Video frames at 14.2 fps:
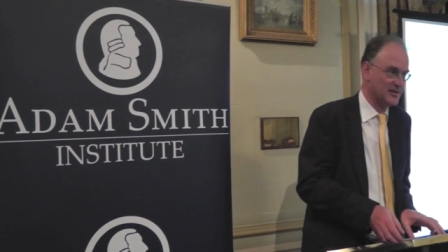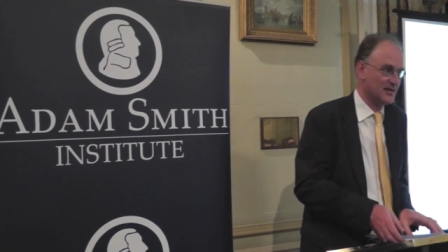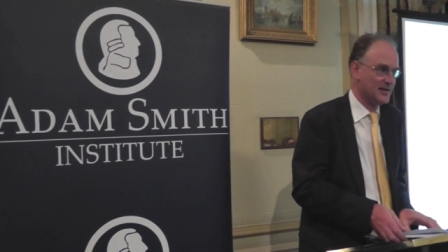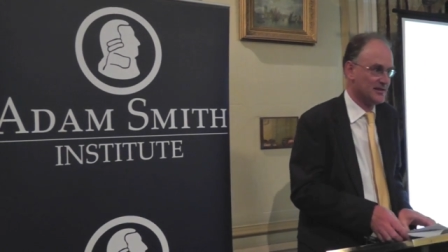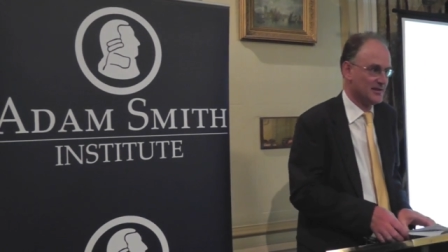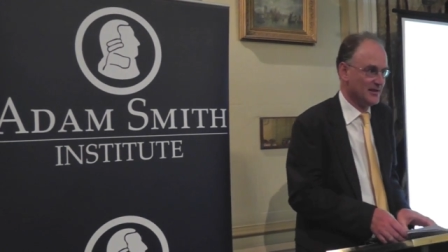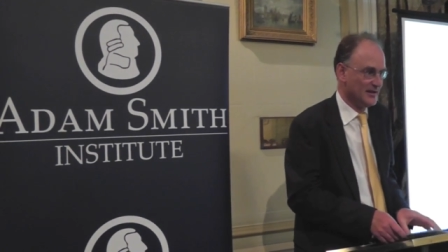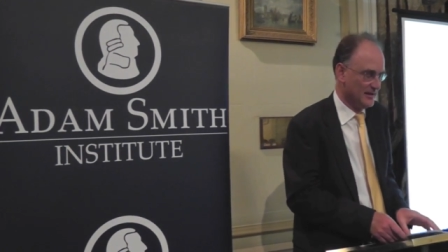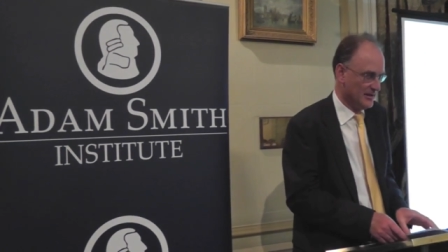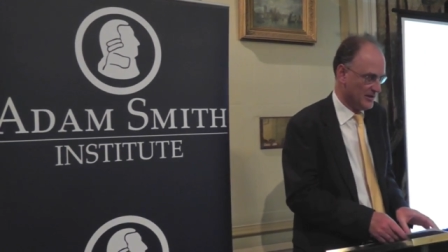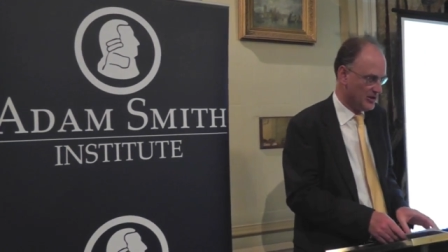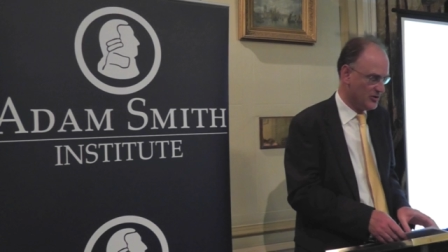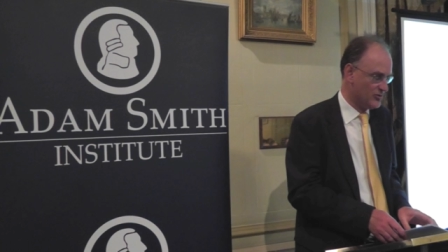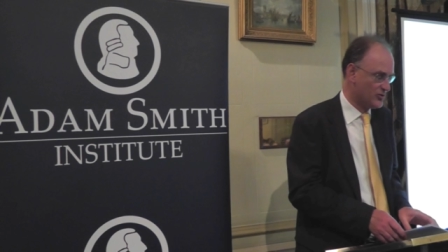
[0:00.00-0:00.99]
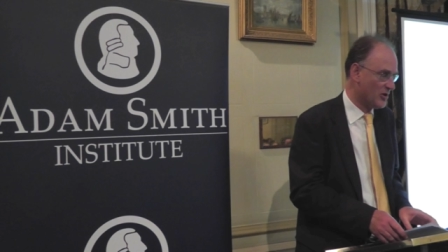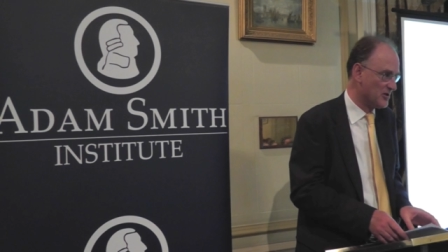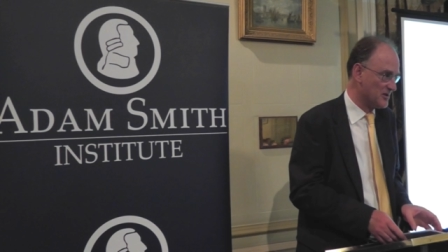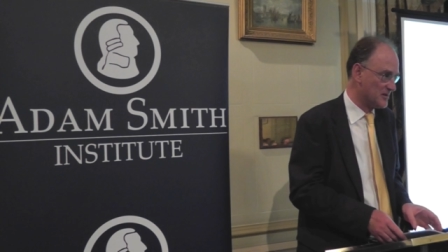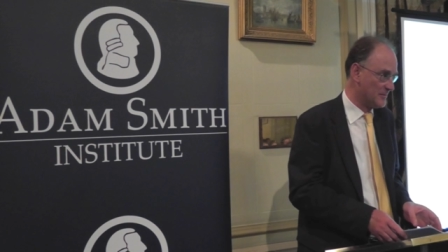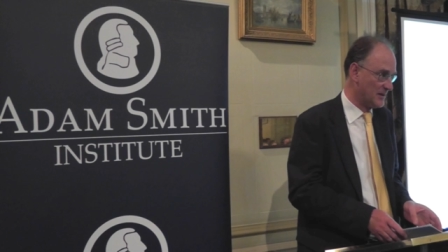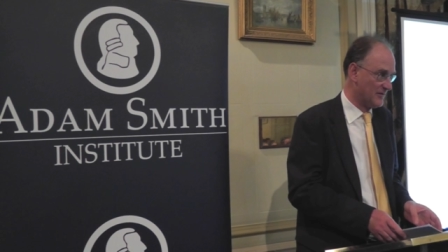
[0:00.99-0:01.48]
It's a, a huge
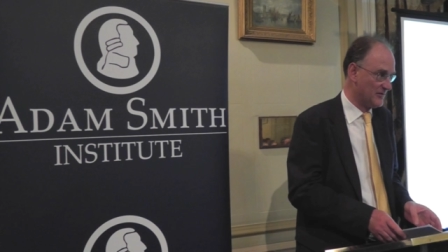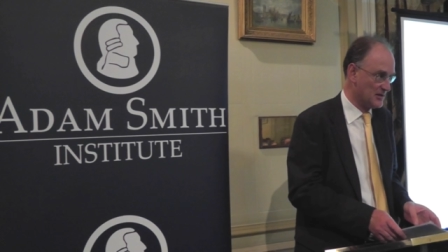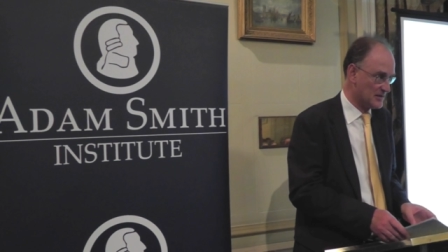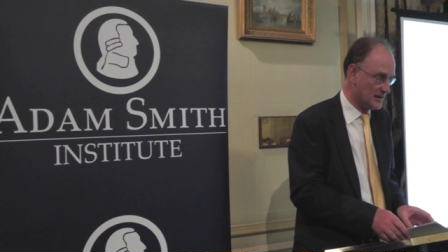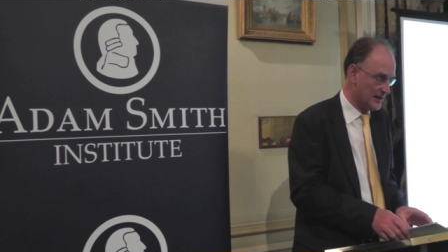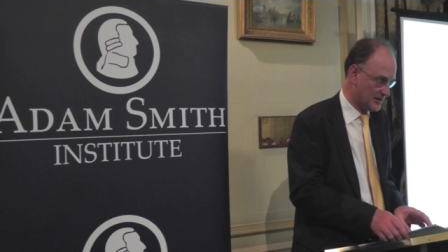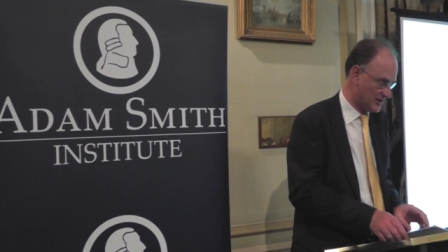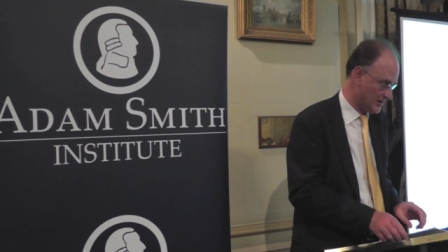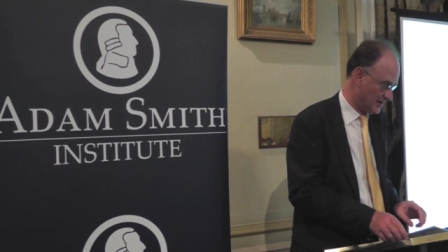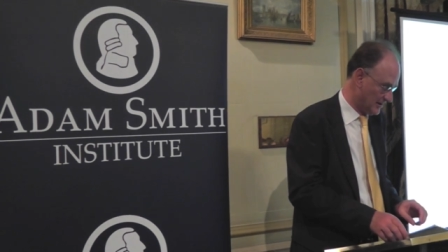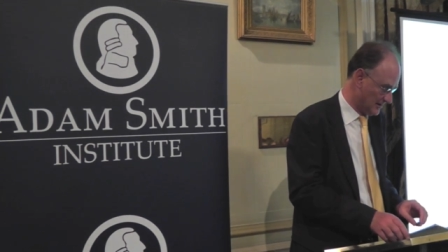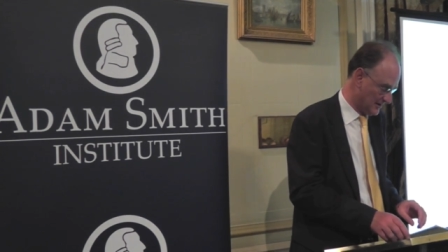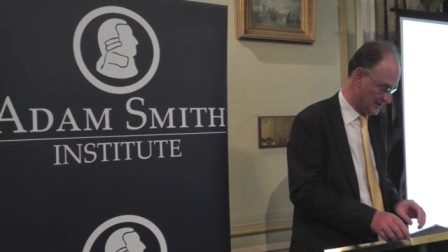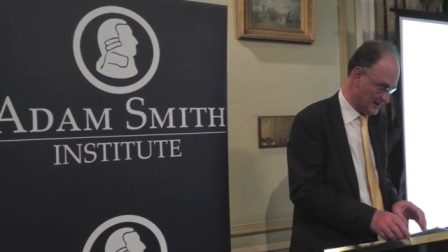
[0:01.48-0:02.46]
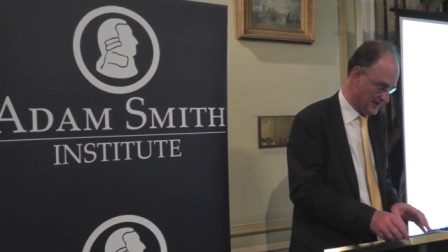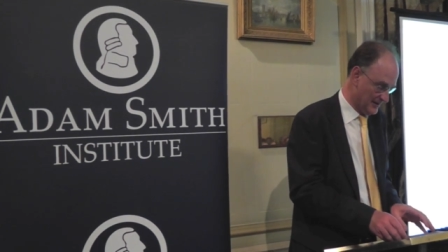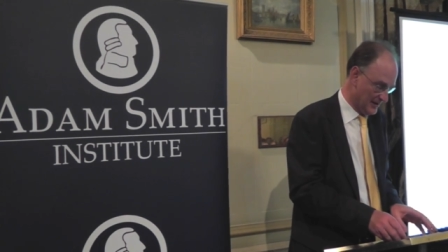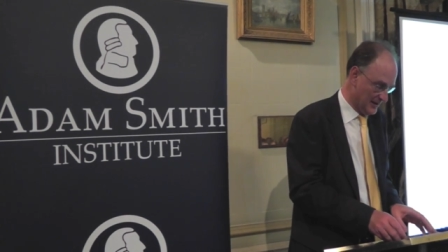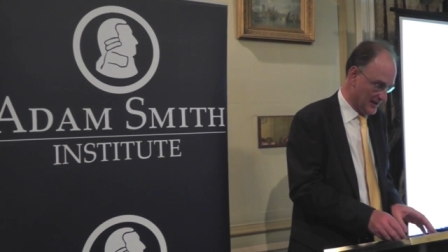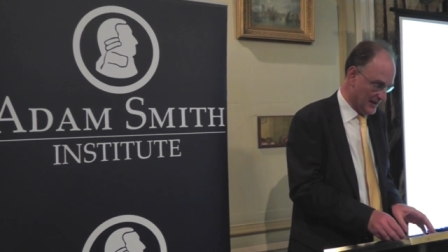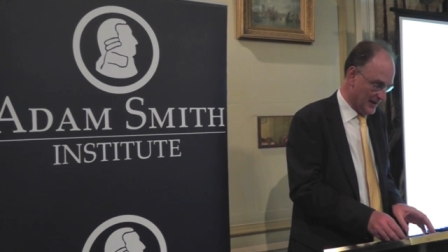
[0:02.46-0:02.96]
honour to be giving this lecture, and uh,